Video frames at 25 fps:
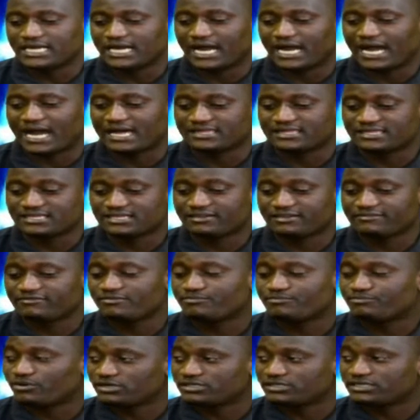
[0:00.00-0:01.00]
I think
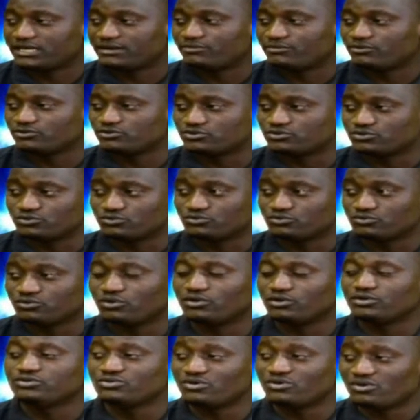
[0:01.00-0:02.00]
even Power Dynamos, you
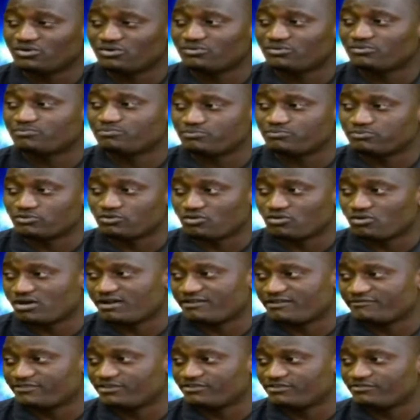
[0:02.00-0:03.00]
know
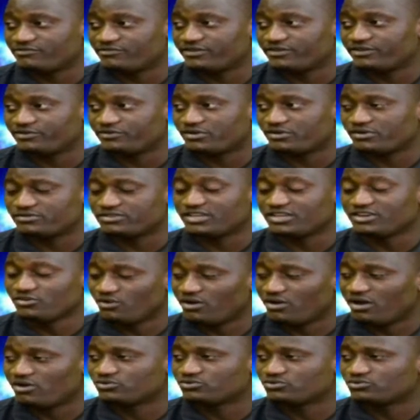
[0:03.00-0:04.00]
Ngonga very, very well. They
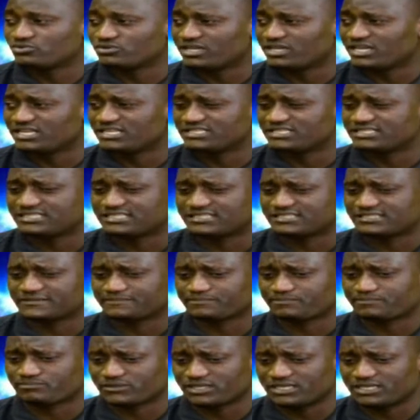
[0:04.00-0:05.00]
know how to
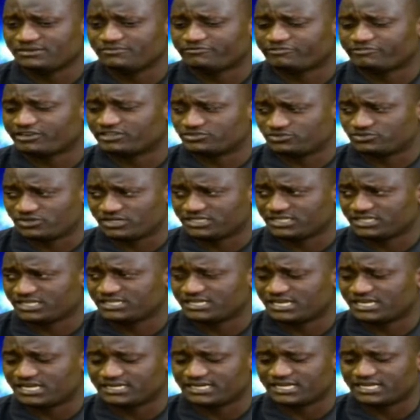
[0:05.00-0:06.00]
get him
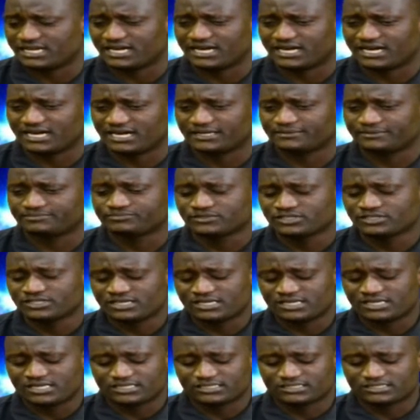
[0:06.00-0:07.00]
frustrated and
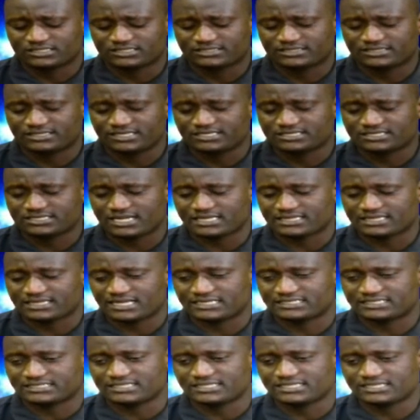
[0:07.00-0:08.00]
things like
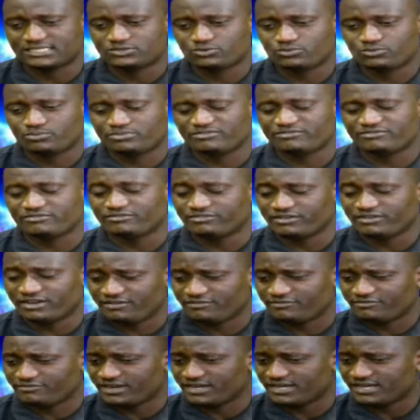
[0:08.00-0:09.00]
that. This will be a
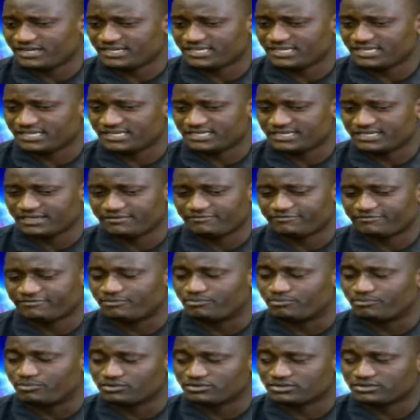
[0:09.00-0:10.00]
very, very key game
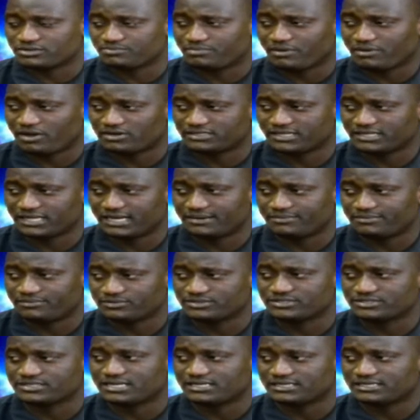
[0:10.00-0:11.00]
for both Power
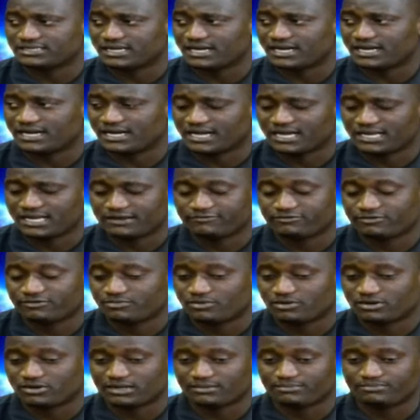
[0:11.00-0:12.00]
Dynamos and Ghana
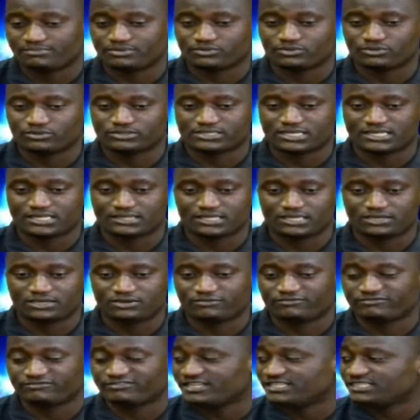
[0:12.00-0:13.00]
Football Club, because at the
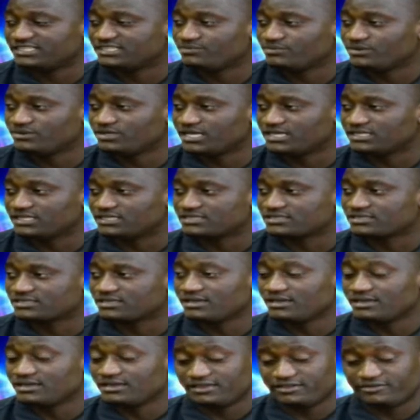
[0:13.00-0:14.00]
end of 90 minutes,
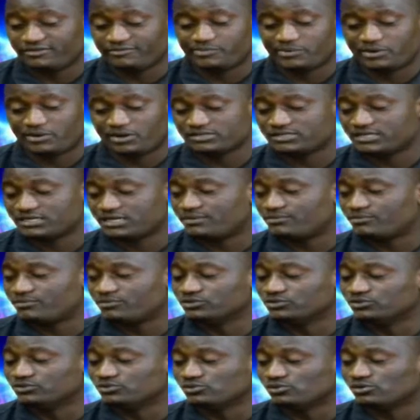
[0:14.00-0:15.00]
if Power
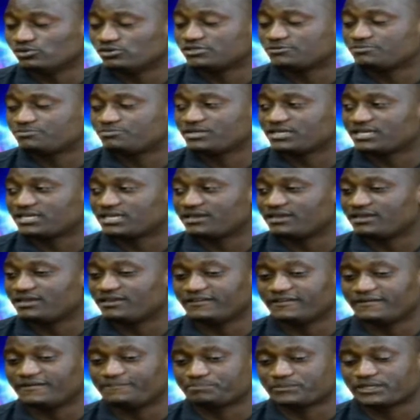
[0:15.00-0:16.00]
Dynamos do not pick
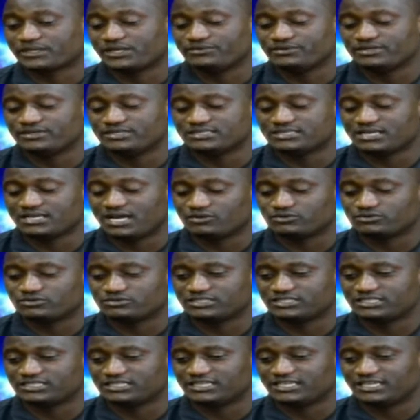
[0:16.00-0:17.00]
a
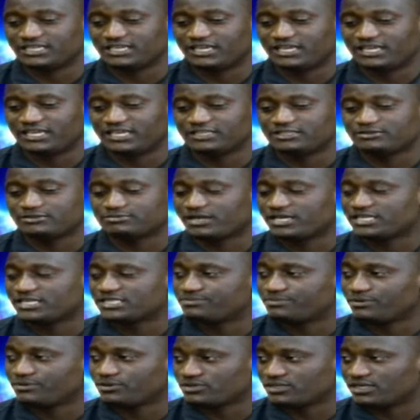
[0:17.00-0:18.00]
result, it might
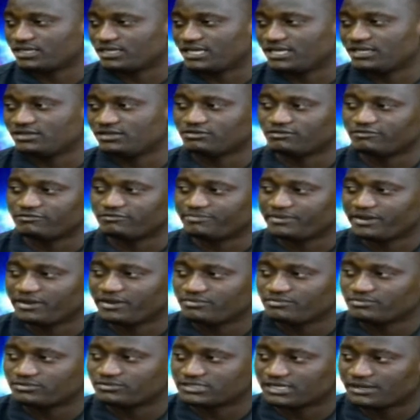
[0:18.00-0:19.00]
spell the end of
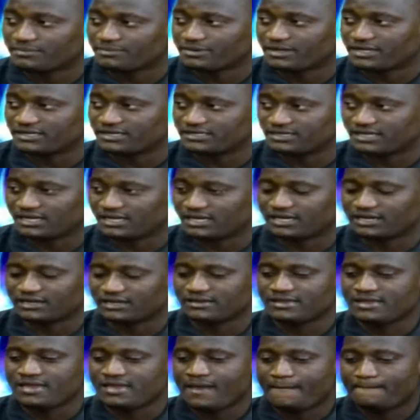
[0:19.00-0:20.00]
Perry Mutapa and
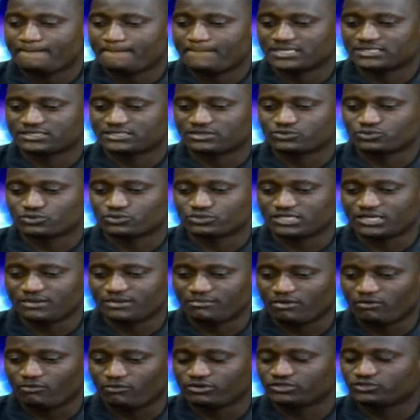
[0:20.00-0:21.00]
Masao
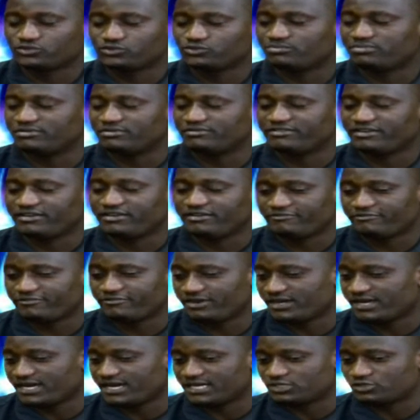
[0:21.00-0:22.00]
Sotemba, which will be very,
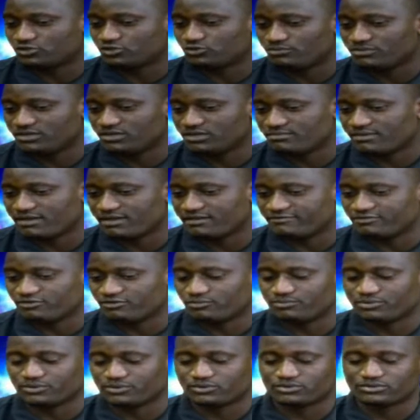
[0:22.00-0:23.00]
very harsh to me in my
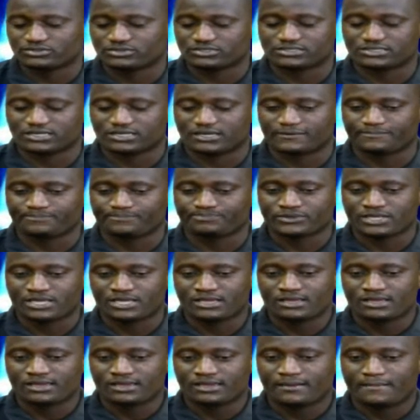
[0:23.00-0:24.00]
view, because
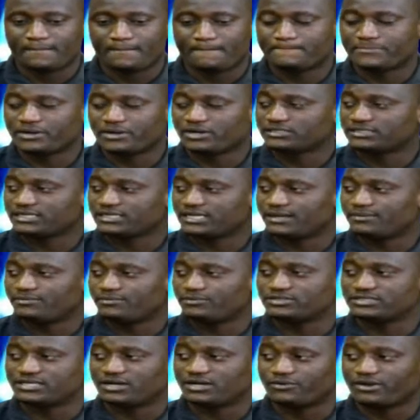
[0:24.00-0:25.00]
Power
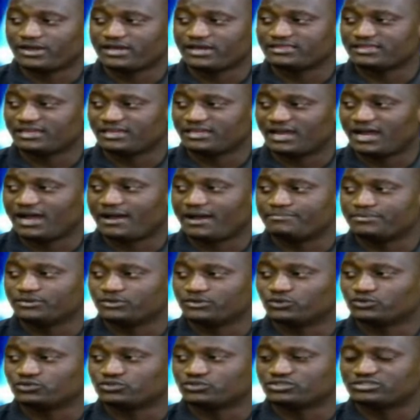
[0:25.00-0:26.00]
Dynamos are where they are
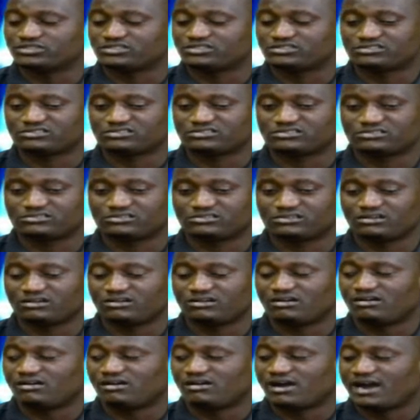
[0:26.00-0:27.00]
because
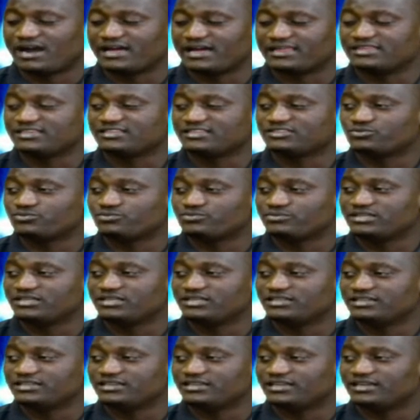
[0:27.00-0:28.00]
I think to me